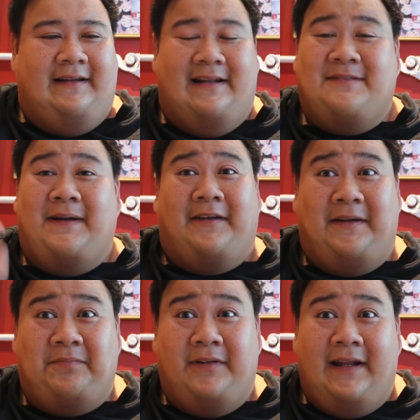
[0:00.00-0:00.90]
It's my
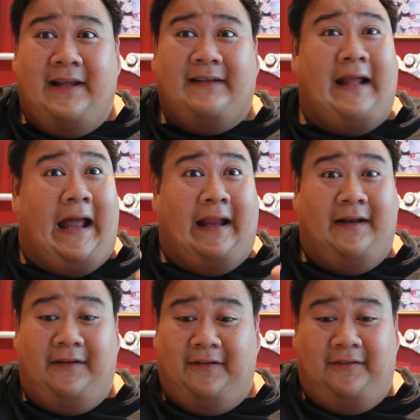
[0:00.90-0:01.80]
kryptonite, I
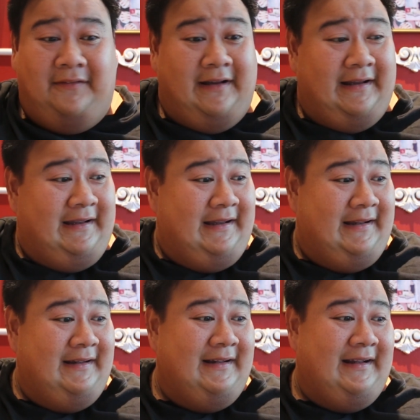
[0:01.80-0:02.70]
know,
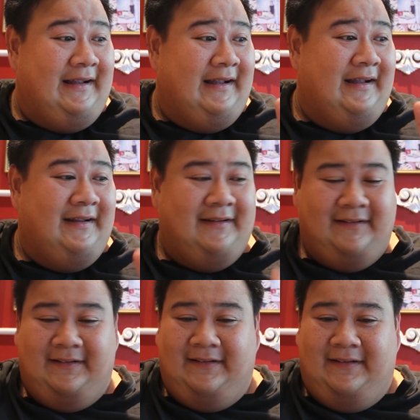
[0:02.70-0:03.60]
and
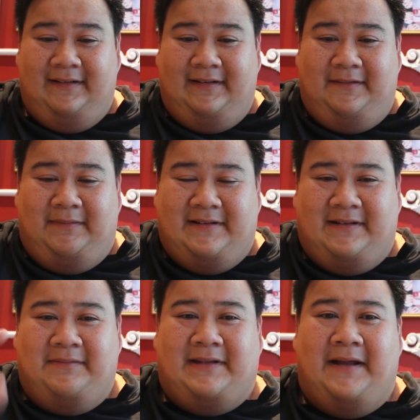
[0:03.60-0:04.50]
but
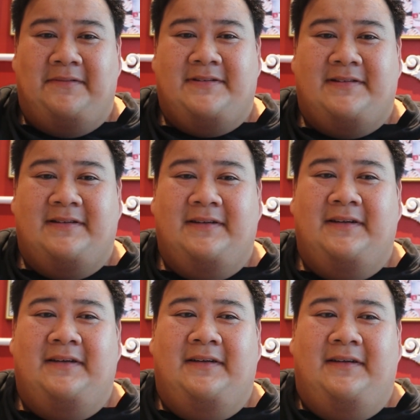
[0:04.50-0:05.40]
sometimes
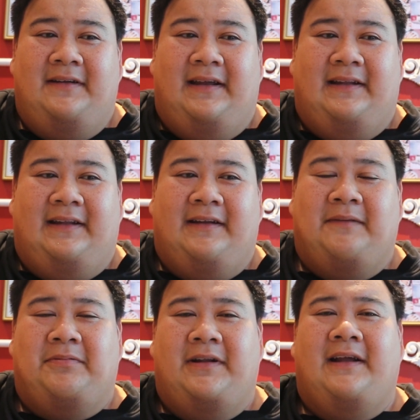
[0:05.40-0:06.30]
eating
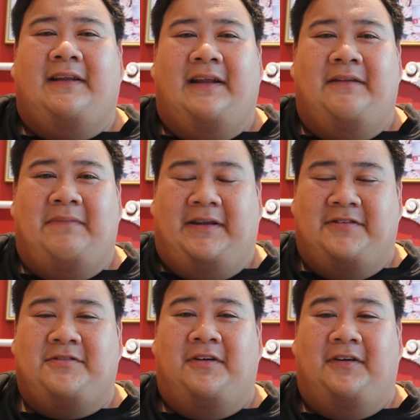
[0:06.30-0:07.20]
kryptonite can make you
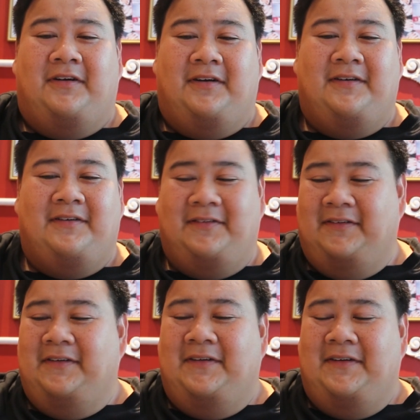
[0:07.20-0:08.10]
stronger.
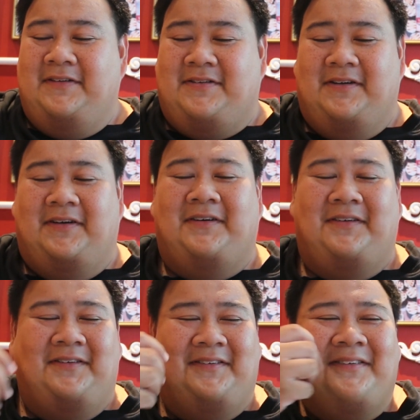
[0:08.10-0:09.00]

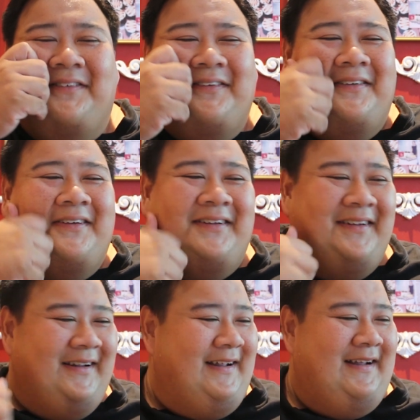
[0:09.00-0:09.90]
So
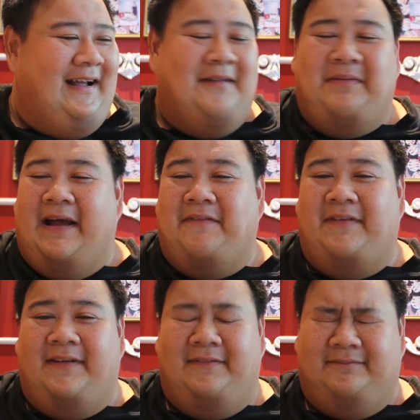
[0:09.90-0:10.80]
I'll be
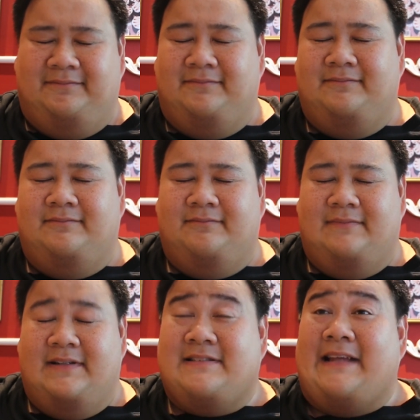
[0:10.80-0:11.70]
having
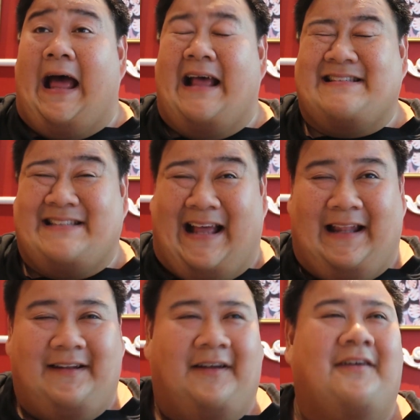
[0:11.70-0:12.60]
a
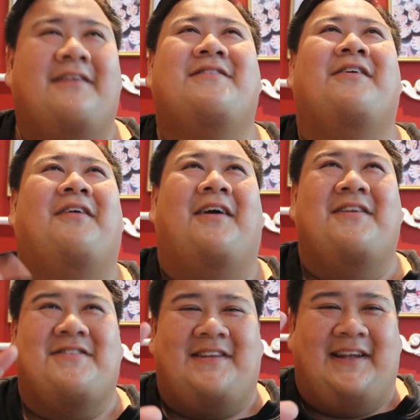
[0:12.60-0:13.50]
salad. Oh, it's so
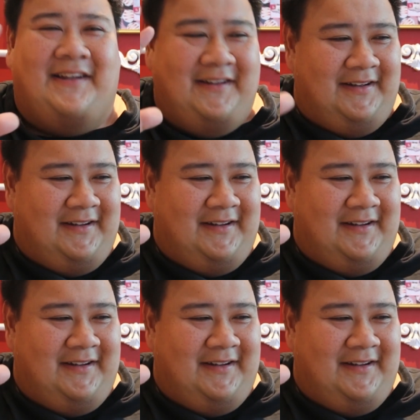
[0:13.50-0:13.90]
hard to say.